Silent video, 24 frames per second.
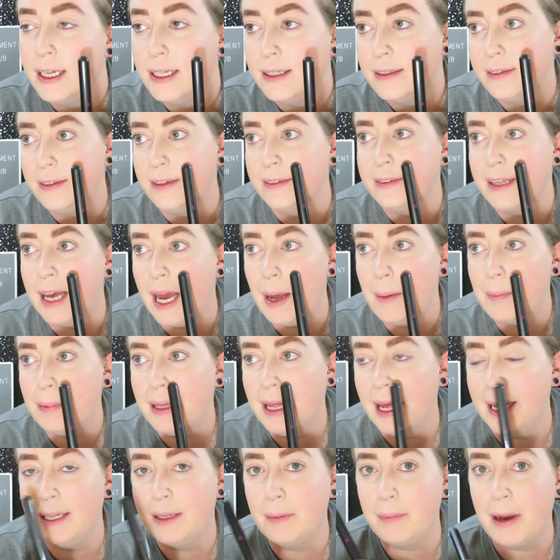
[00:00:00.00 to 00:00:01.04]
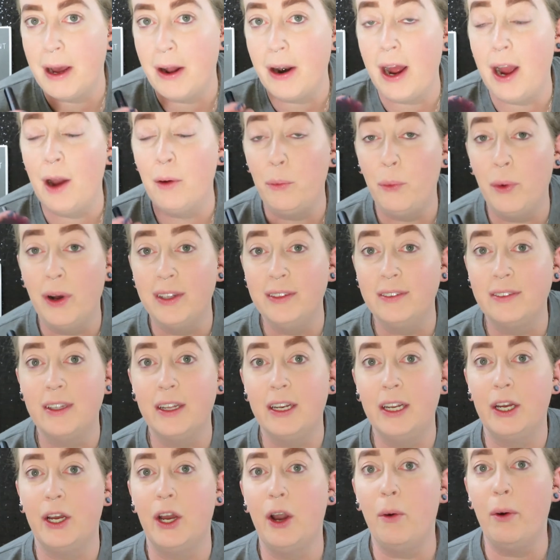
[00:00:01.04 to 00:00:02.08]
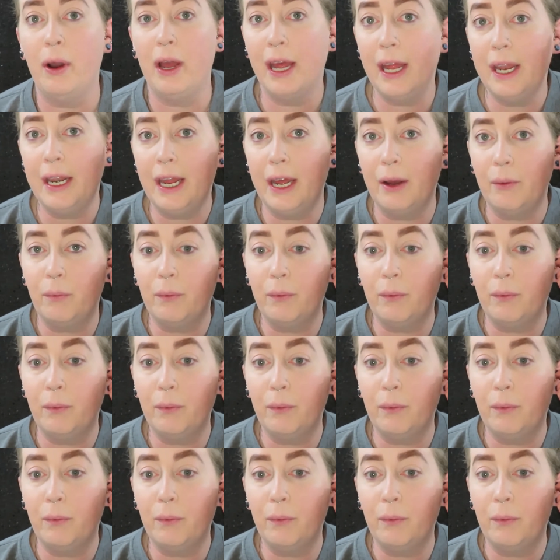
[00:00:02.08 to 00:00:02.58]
since I applied the powder, I was going to go in